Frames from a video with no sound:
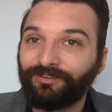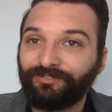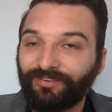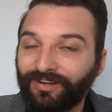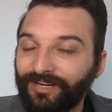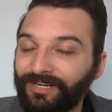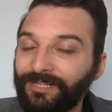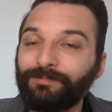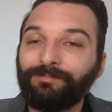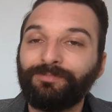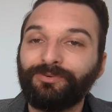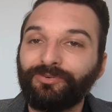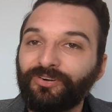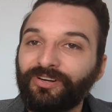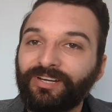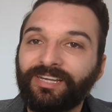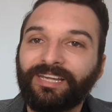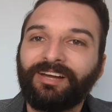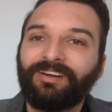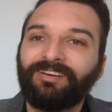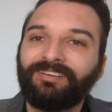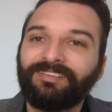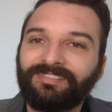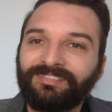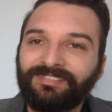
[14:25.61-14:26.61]
Fighting
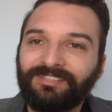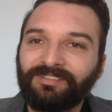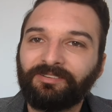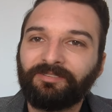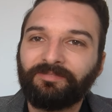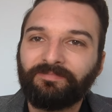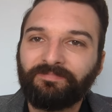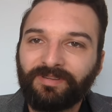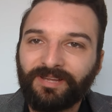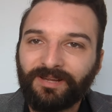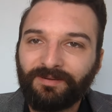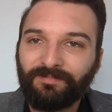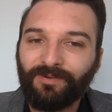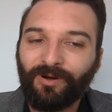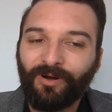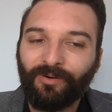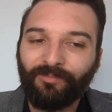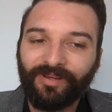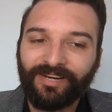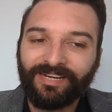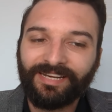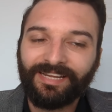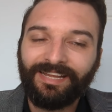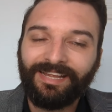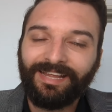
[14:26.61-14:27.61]
Buakaw is still a big
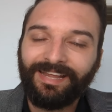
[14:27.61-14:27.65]
moment.